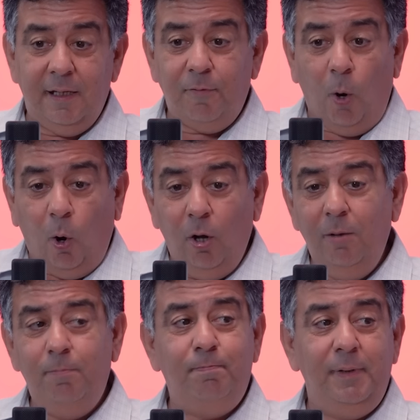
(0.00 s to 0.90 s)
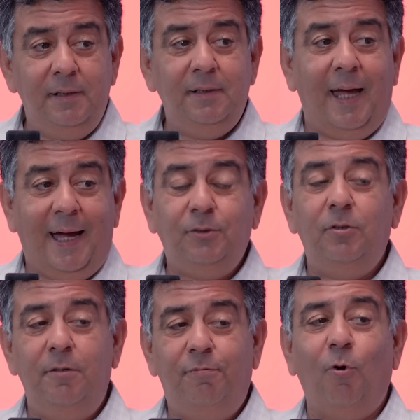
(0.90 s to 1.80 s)
they've all been
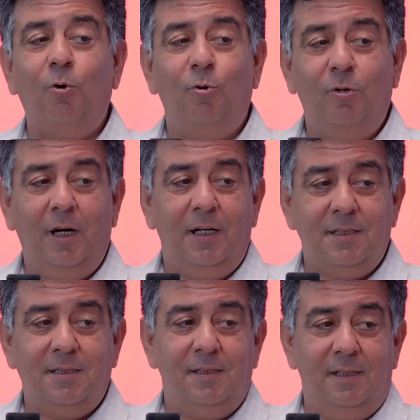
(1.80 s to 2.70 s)
actually four-door cars.